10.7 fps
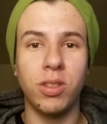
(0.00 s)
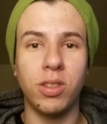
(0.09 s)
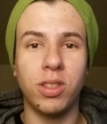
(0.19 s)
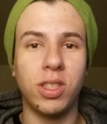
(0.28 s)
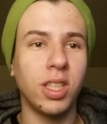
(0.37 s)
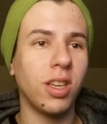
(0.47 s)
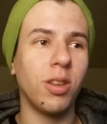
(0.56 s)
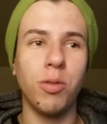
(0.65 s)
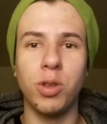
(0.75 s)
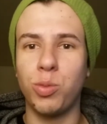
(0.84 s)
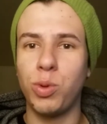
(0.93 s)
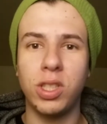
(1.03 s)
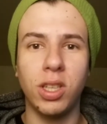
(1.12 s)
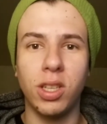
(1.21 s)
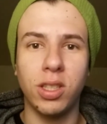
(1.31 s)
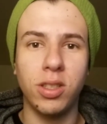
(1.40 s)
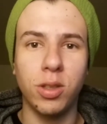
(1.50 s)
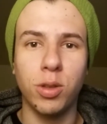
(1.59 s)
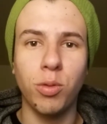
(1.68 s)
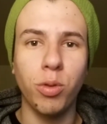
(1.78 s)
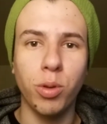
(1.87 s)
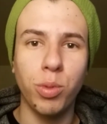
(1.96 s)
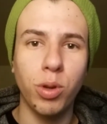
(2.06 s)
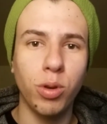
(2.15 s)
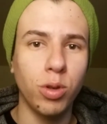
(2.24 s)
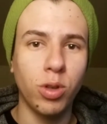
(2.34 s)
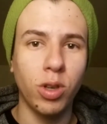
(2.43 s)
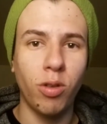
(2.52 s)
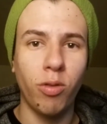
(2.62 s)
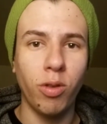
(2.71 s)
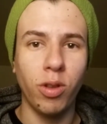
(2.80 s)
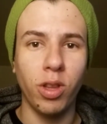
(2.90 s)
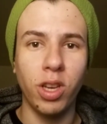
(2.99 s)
sticking USB sticks into school computers trying to run